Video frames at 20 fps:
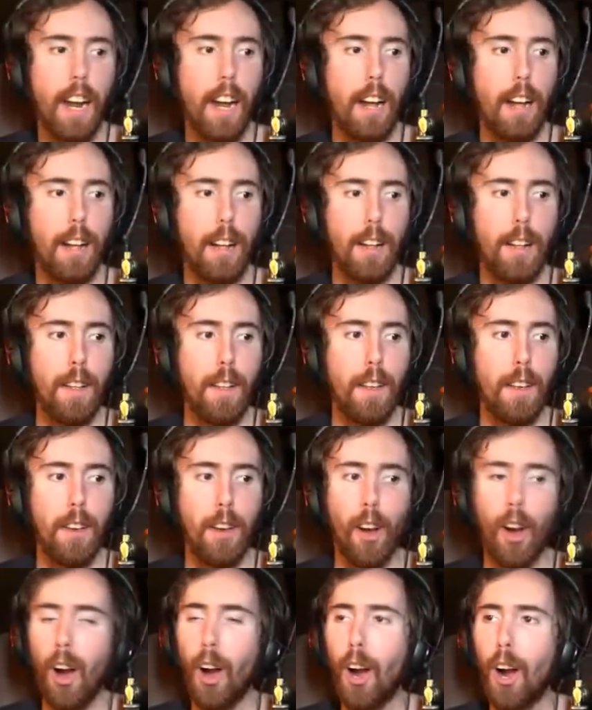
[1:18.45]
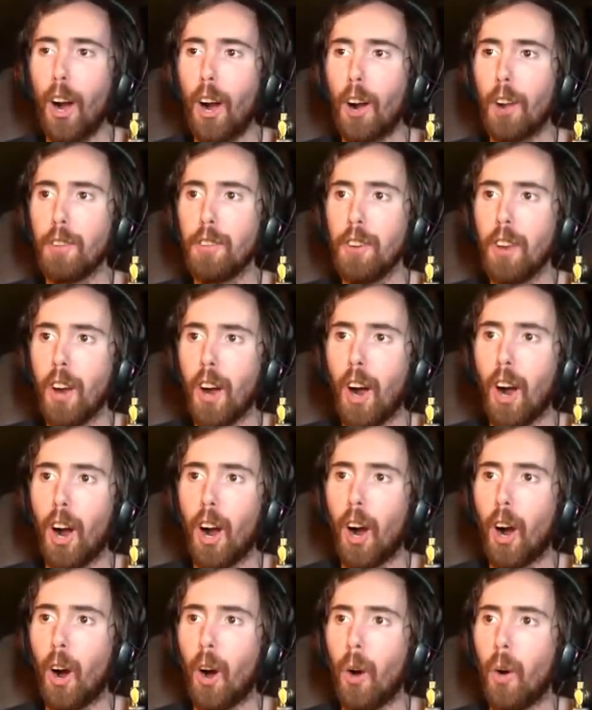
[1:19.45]
Fuck that. Oh, I'm
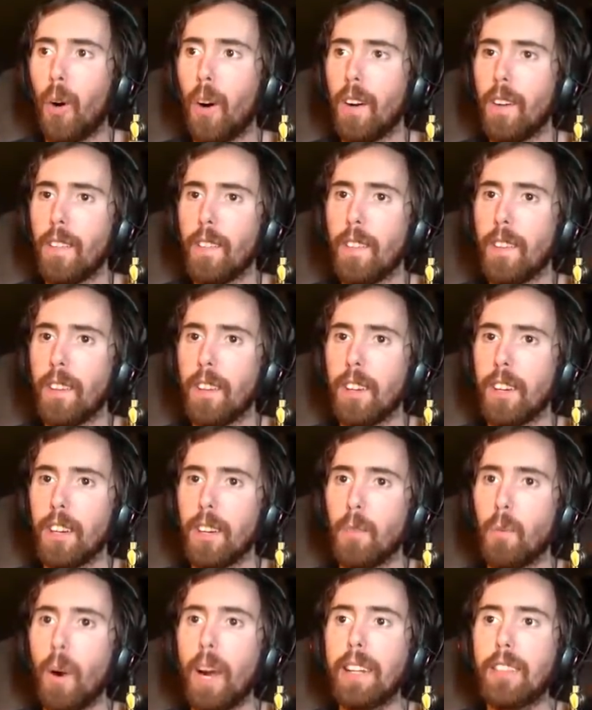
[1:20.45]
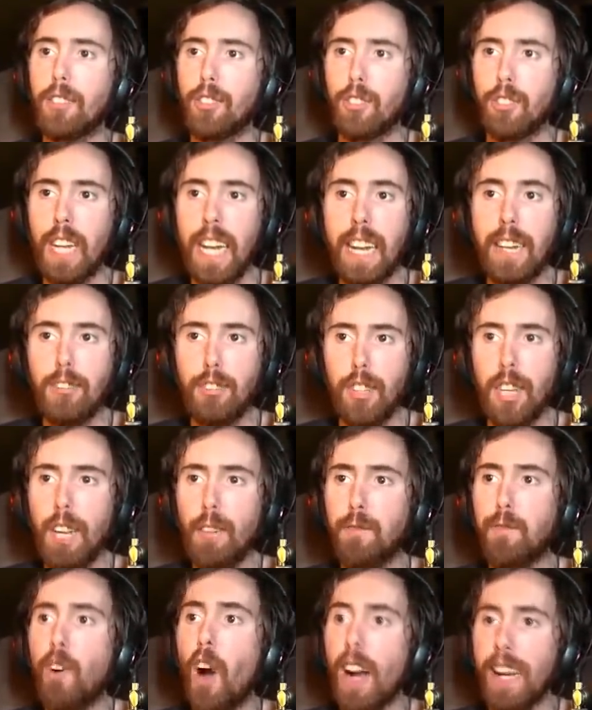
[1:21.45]
no. No. Wait,
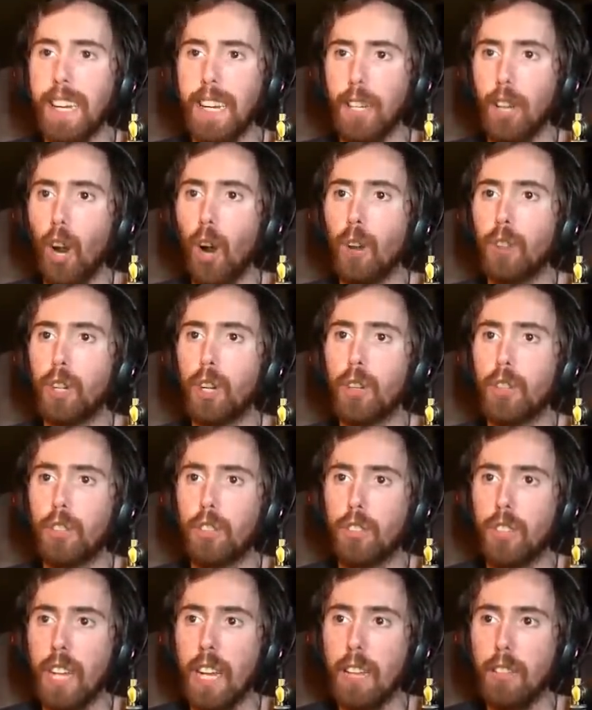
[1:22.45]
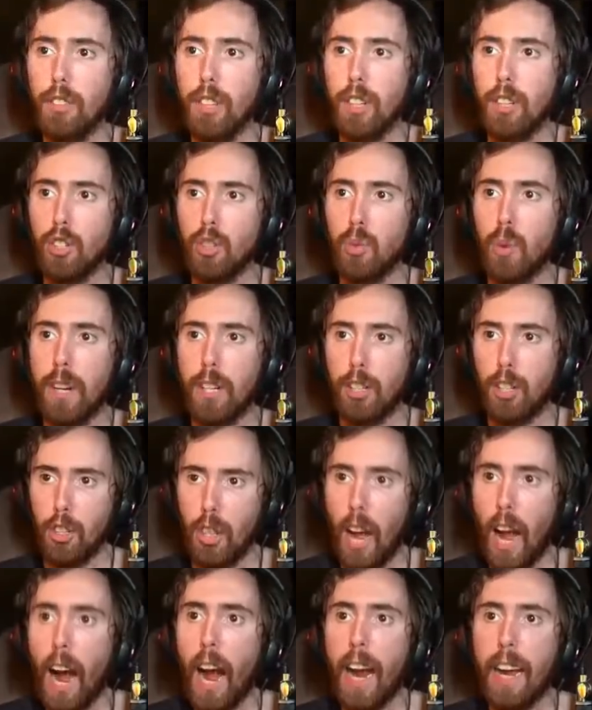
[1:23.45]
Steezy fucking out. no, dude. Steezy switched
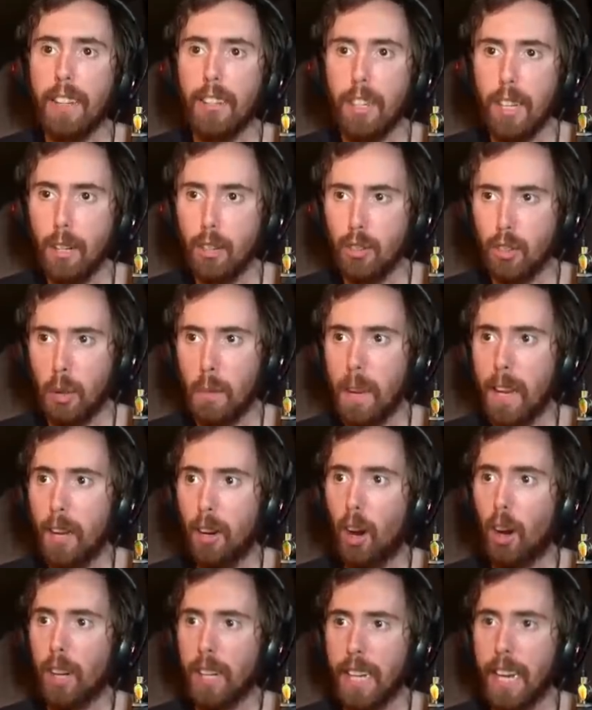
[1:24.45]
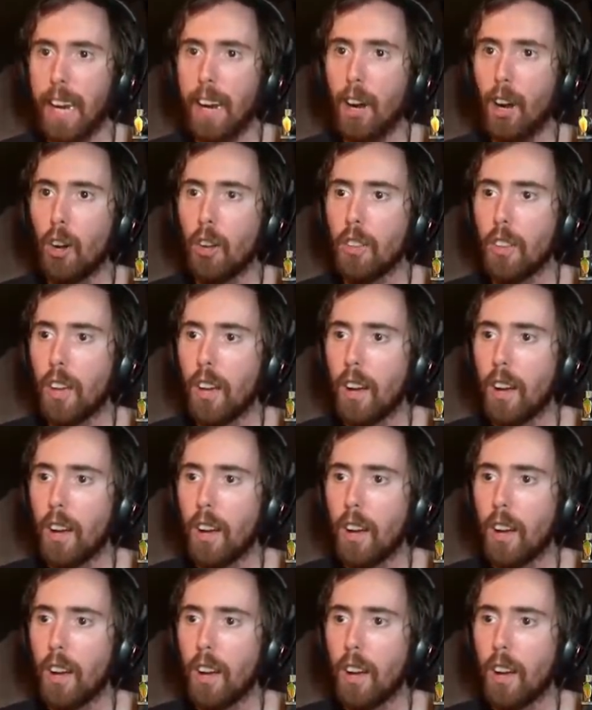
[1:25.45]
sides. He used to be I'm in our guild.